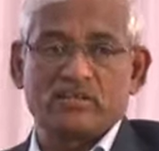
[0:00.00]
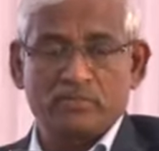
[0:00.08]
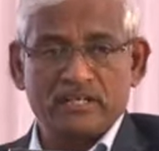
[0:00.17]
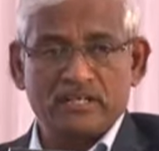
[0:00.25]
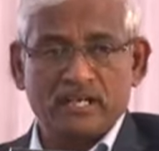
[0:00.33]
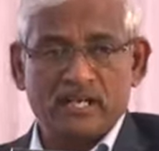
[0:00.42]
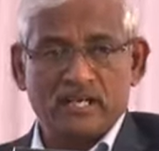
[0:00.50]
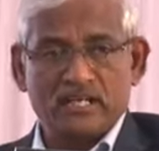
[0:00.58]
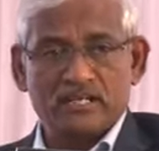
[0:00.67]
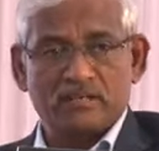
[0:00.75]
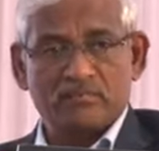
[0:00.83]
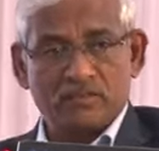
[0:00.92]
been
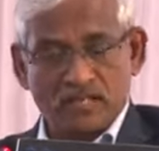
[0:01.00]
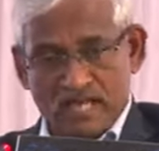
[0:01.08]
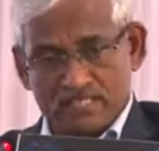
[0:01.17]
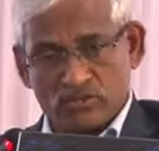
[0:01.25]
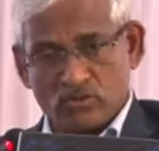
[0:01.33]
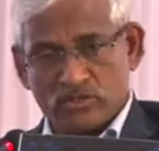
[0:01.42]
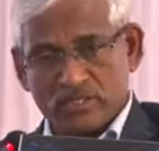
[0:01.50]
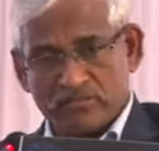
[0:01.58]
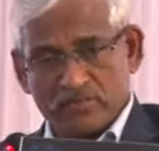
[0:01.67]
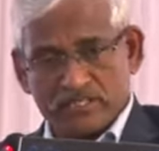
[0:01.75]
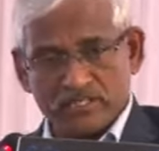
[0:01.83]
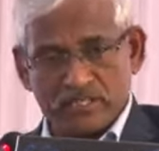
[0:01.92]
conducted for last
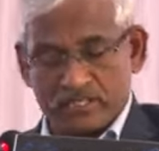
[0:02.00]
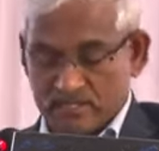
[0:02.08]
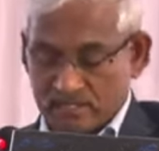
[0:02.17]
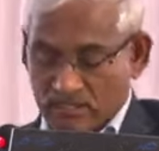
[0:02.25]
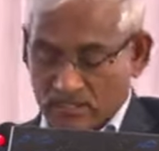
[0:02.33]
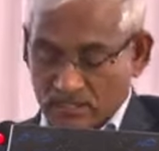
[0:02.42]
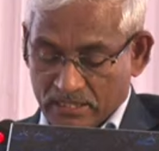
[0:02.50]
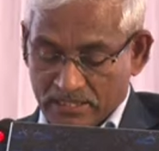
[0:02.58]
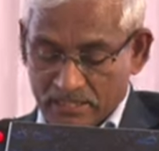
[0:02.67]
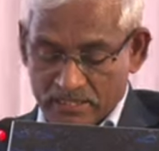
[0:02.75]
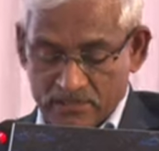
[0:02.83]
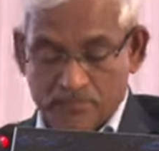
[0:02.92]
25 years at
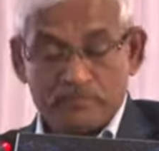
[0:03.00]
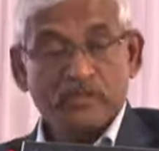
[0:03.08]
IISR